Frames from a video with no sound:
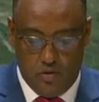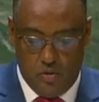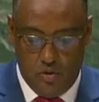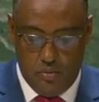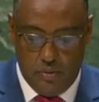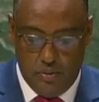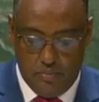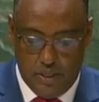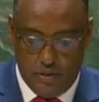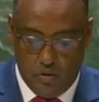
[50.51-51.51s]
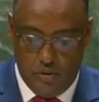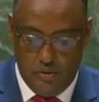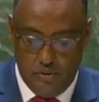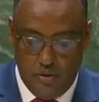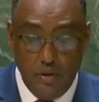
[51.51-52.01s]
and the sisterly
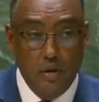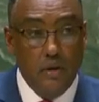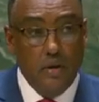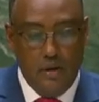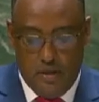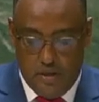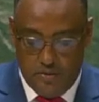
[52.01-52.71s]
country Maldives